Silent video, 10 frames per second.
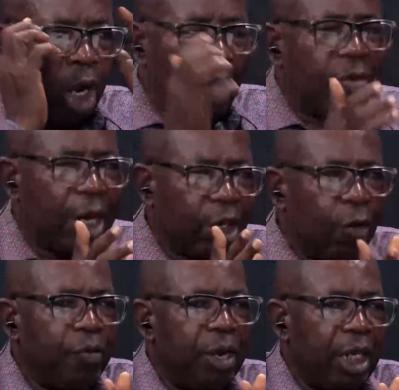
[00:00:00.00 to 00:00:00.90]
that
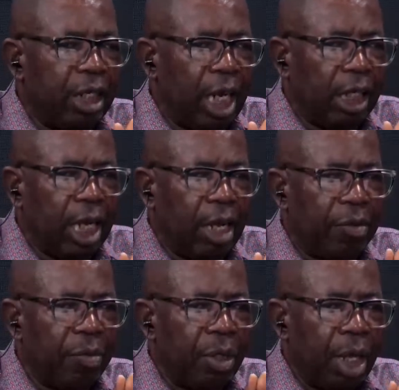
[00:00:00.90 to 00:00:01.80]
confidence that
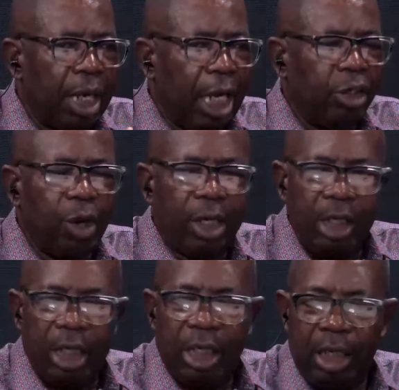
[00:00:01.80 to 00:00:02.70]
Nigeria
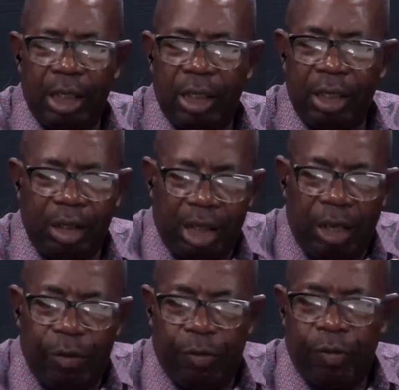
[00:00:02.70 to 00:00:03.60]
is
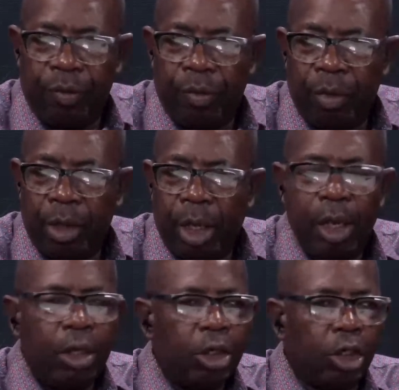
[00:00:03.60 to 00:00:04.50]
safe.
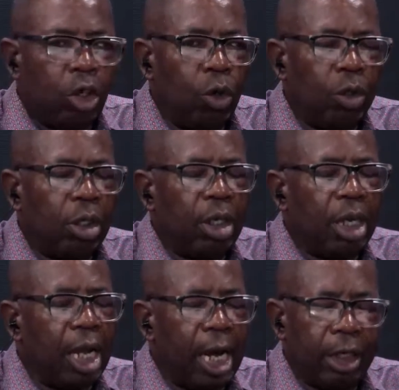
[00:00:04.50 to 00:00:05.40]
So
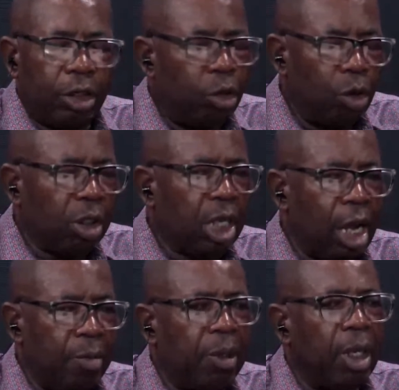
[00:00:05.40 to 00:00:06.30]
he has no
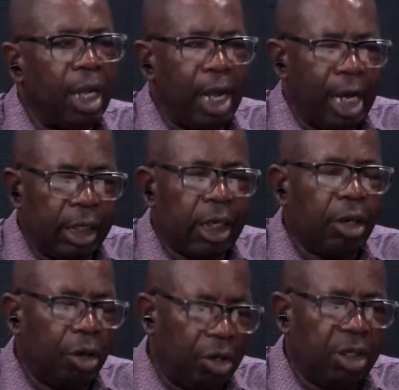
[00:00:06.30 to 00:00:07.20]
time. He has
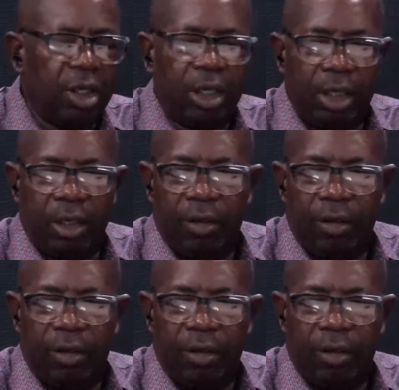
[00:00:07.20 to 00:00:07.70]
lost it.